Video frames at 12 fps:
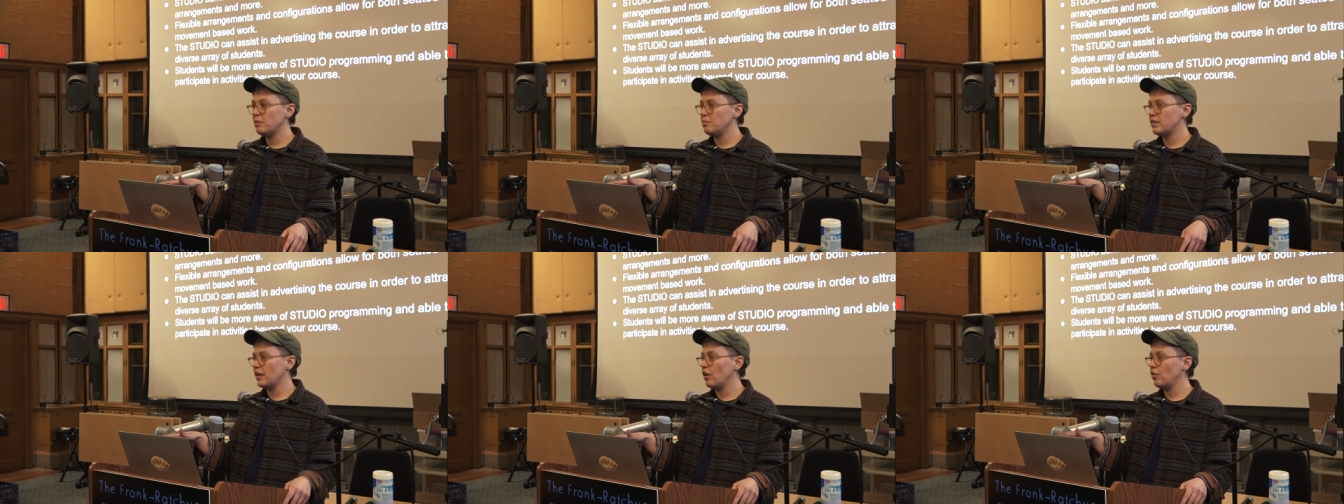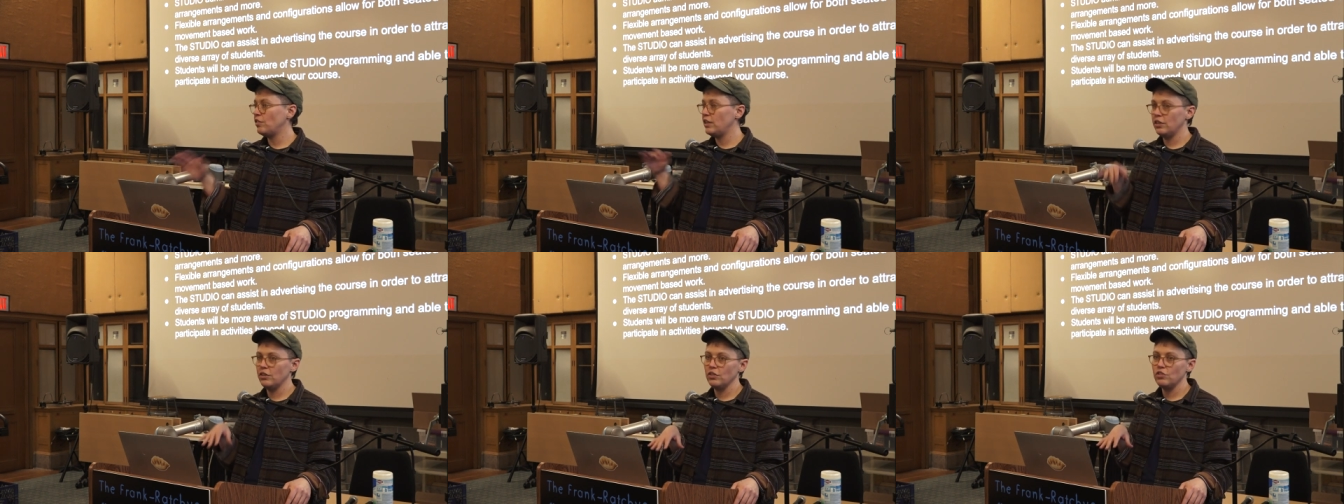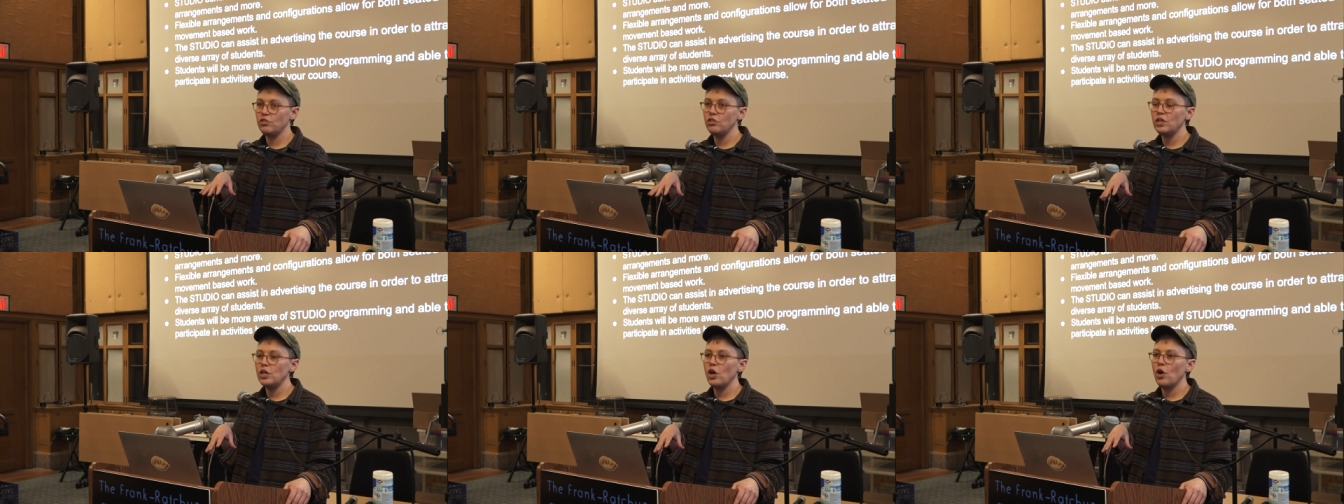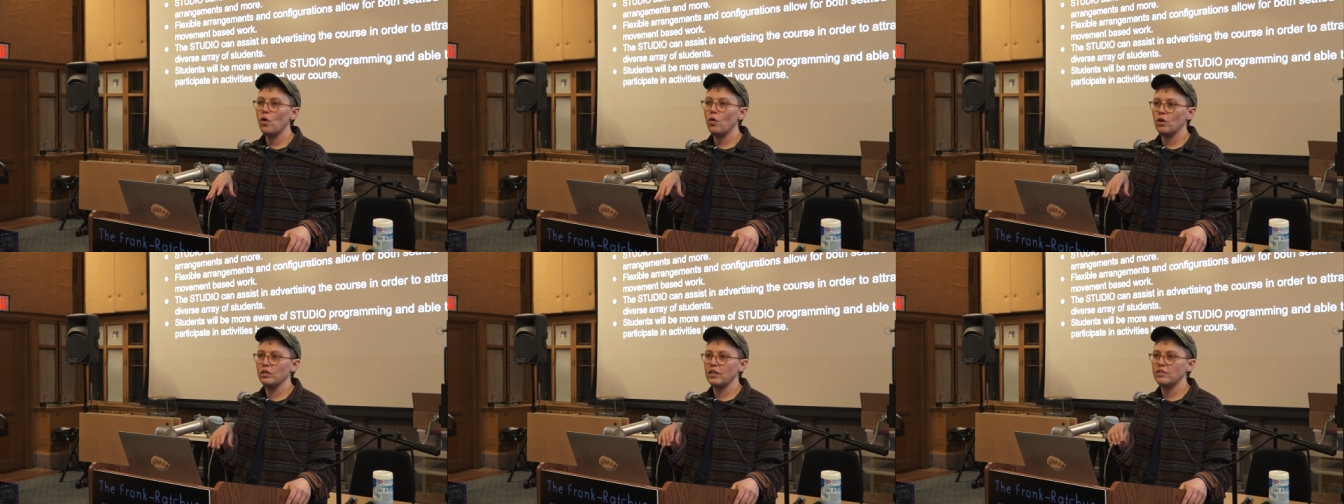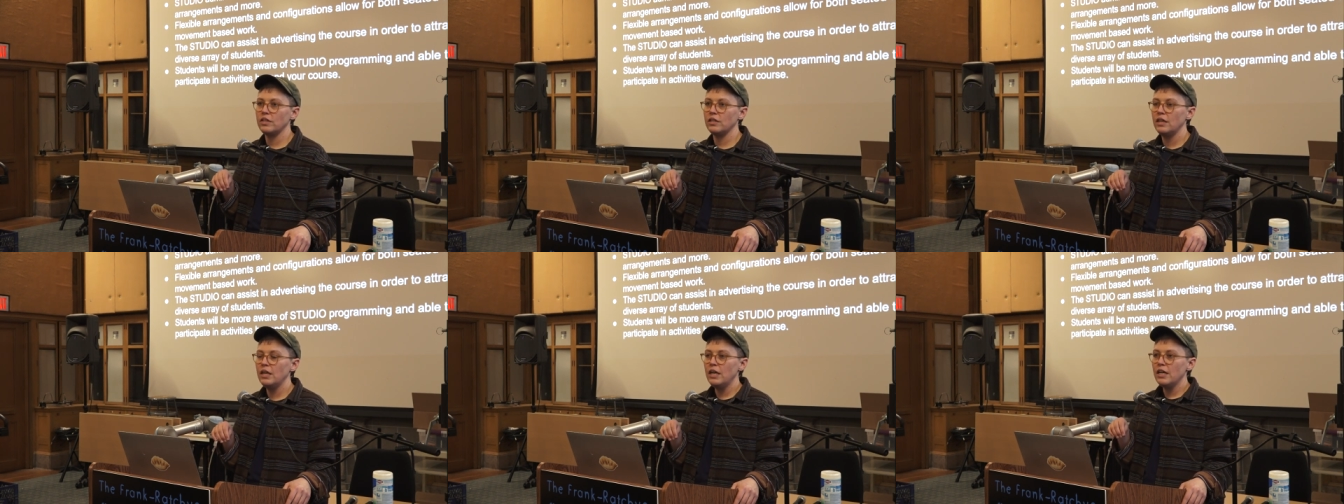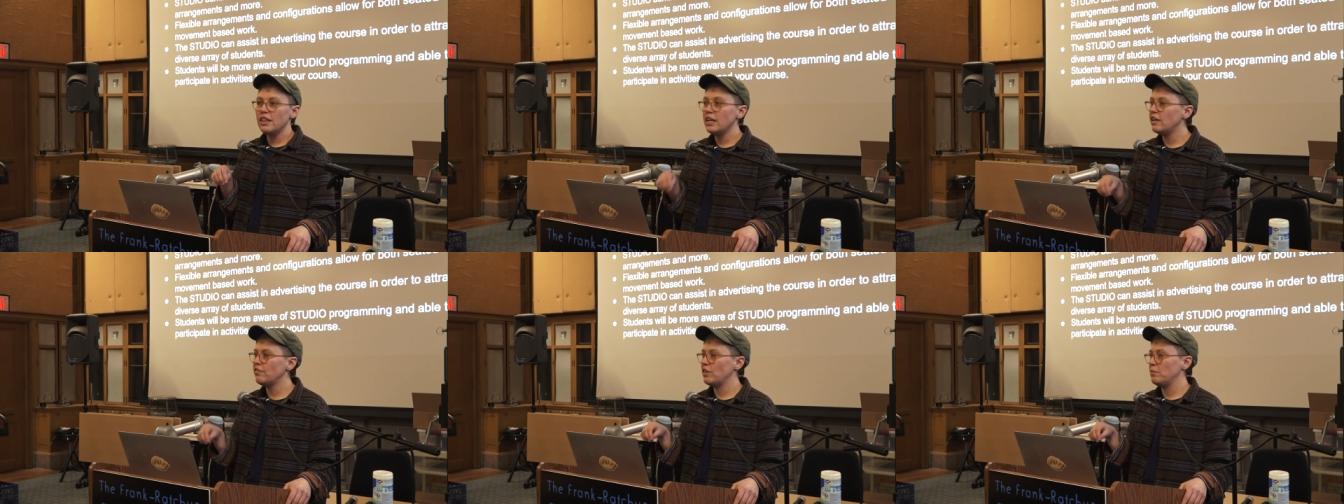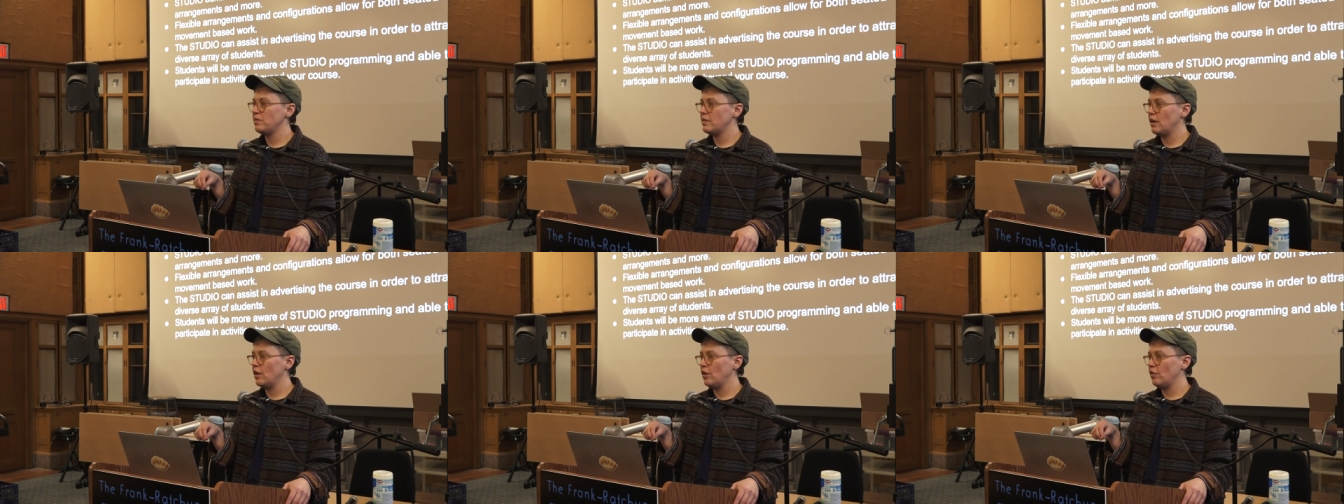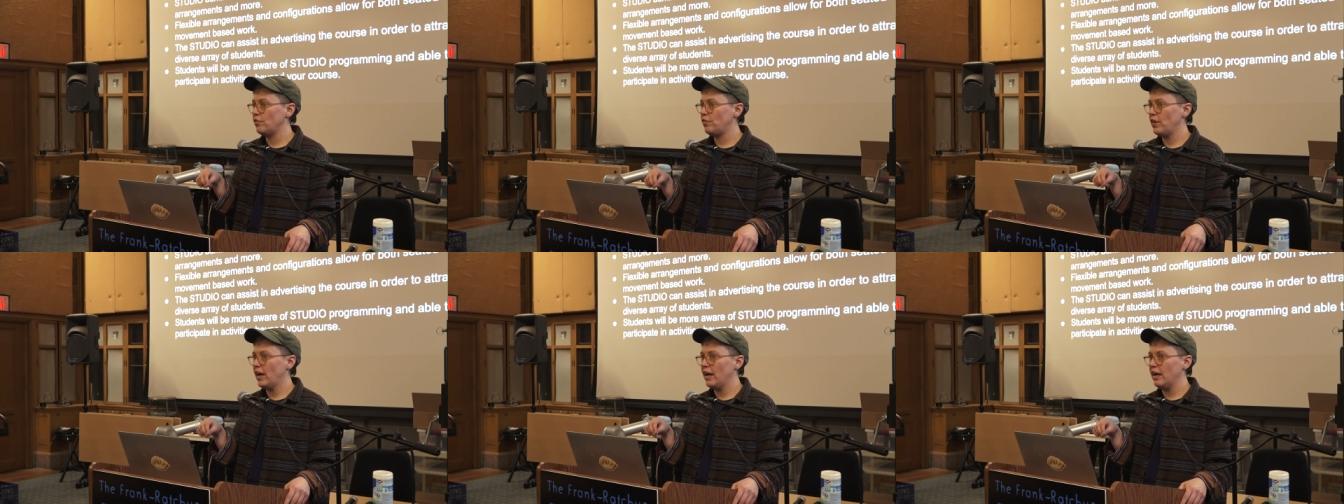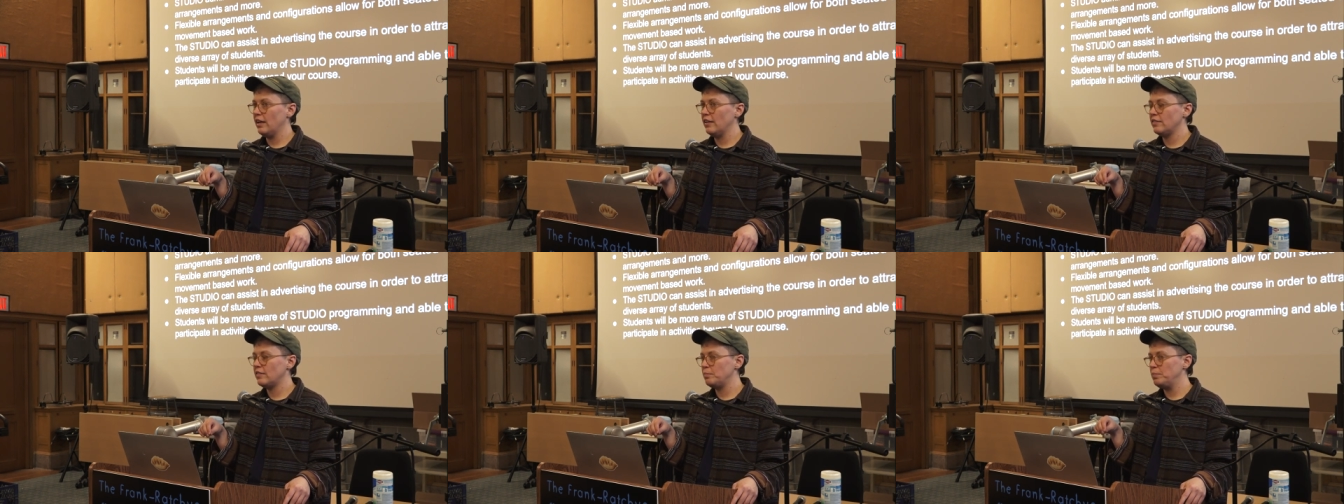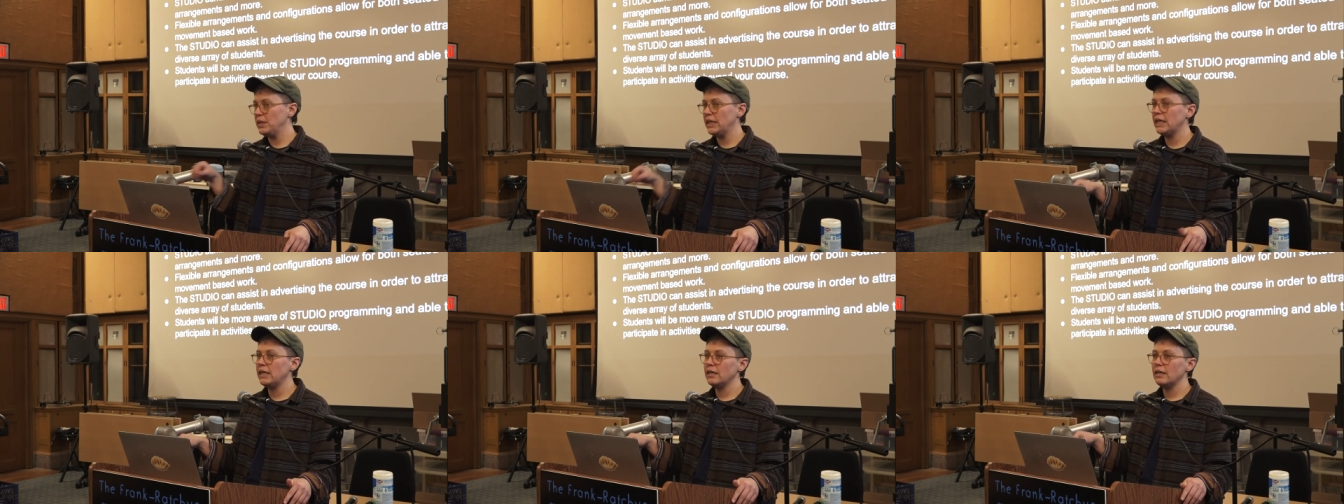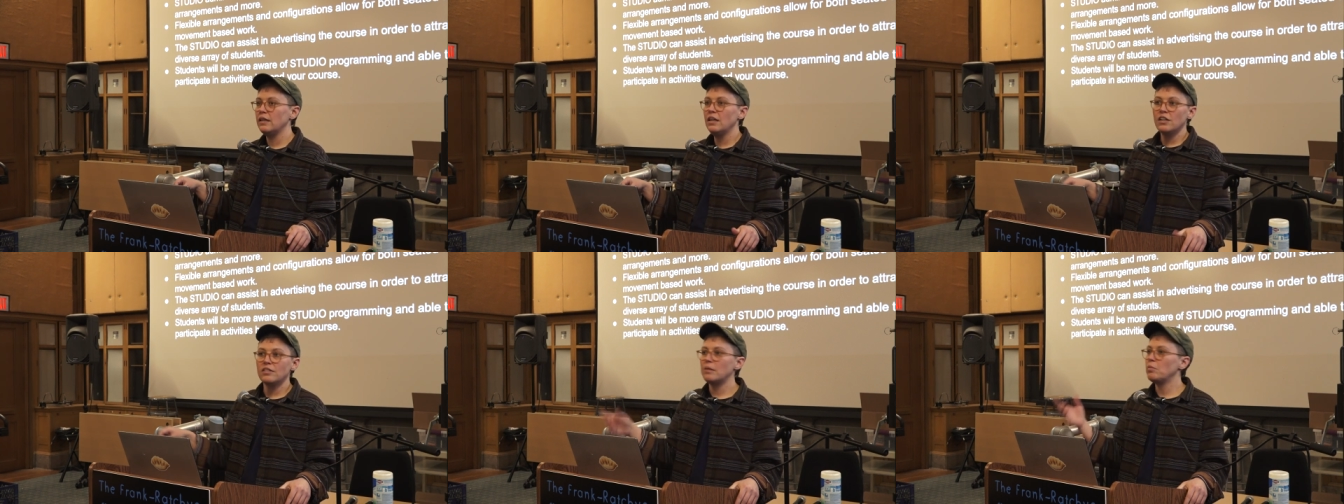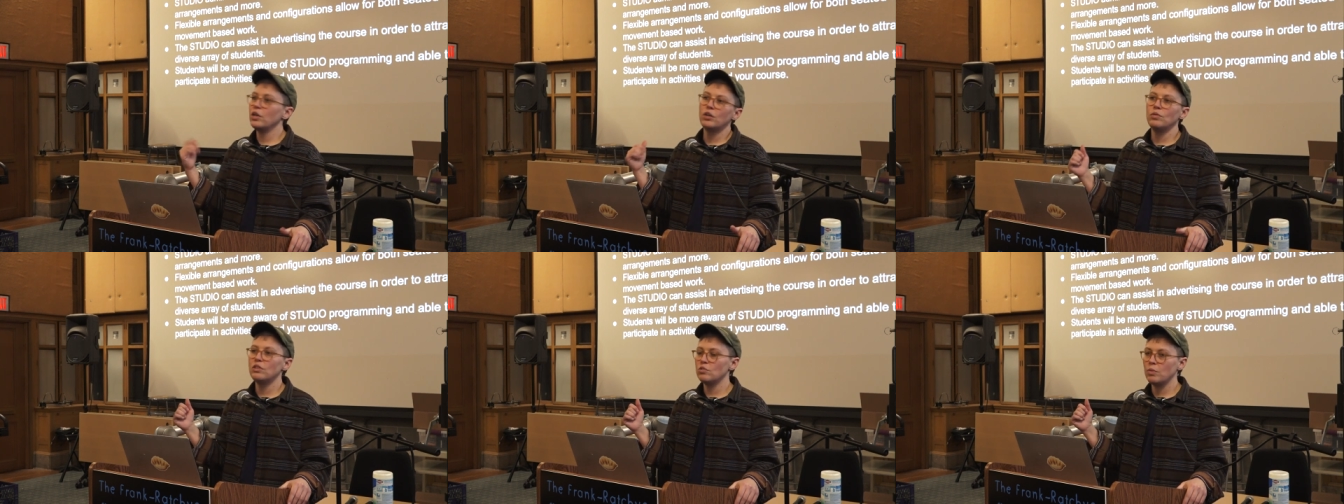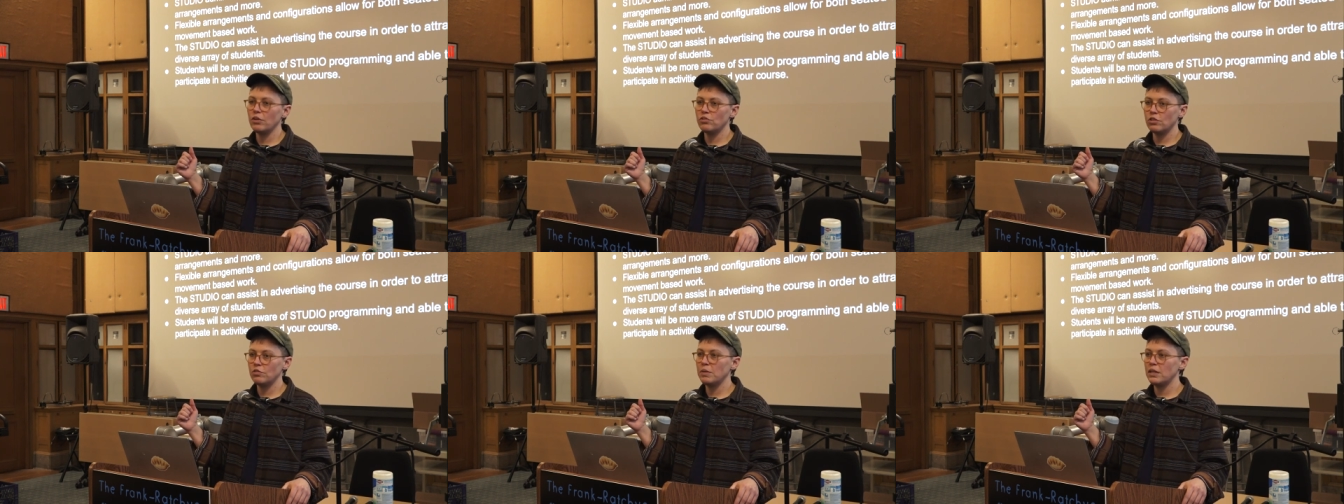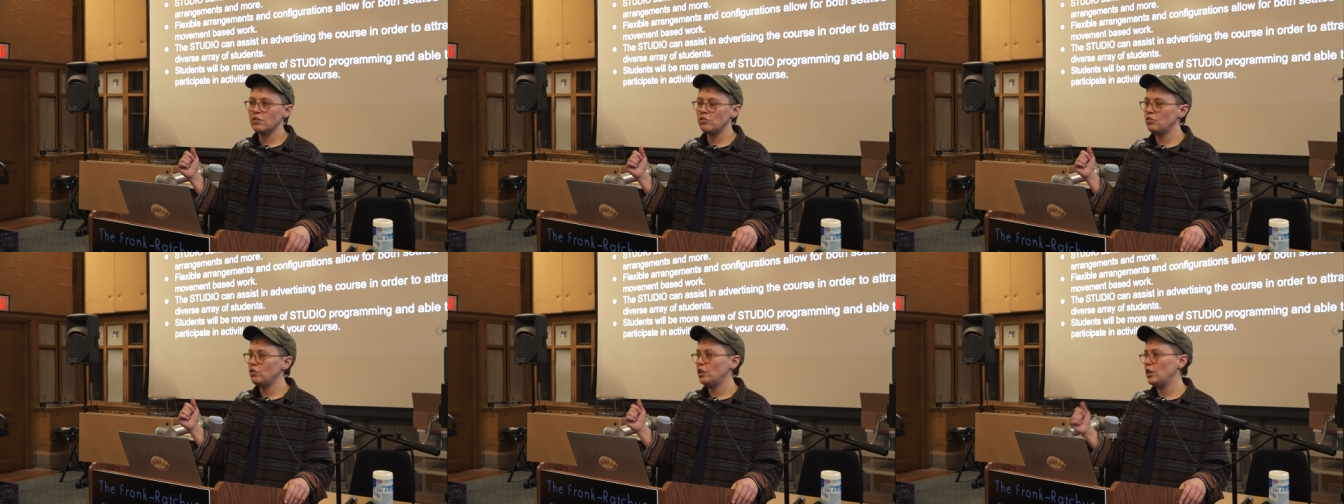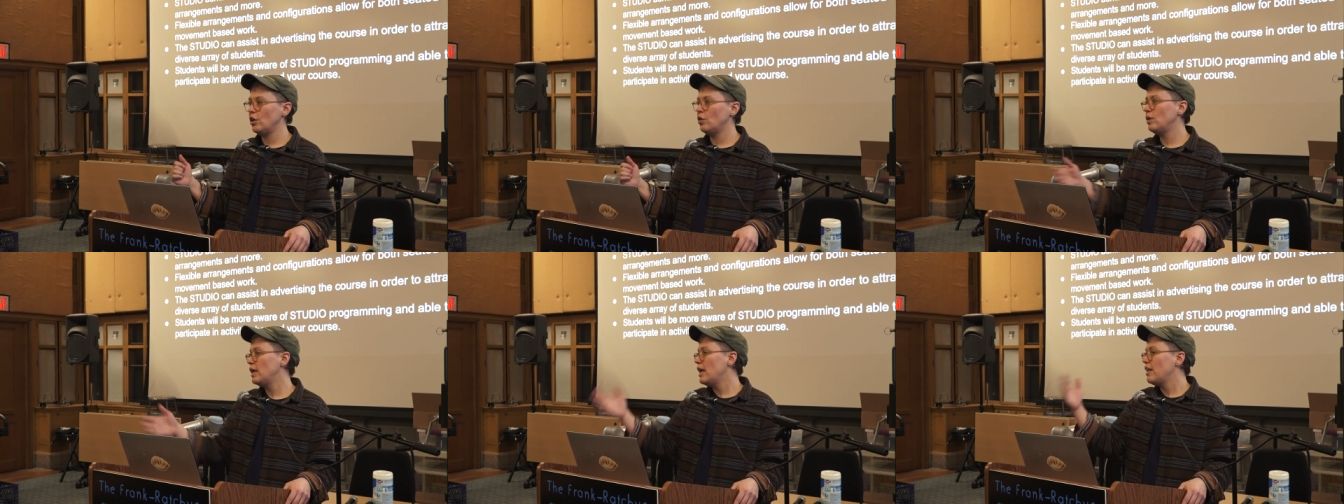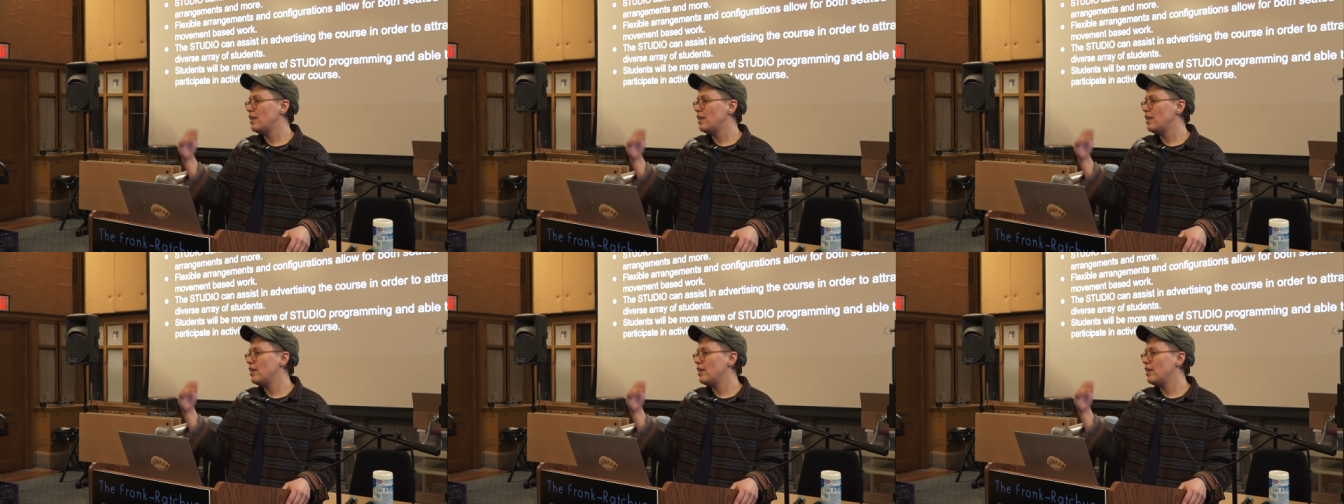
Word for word: themselves here in the studio or doesn't think of themselves as being someone who is well served by the studio,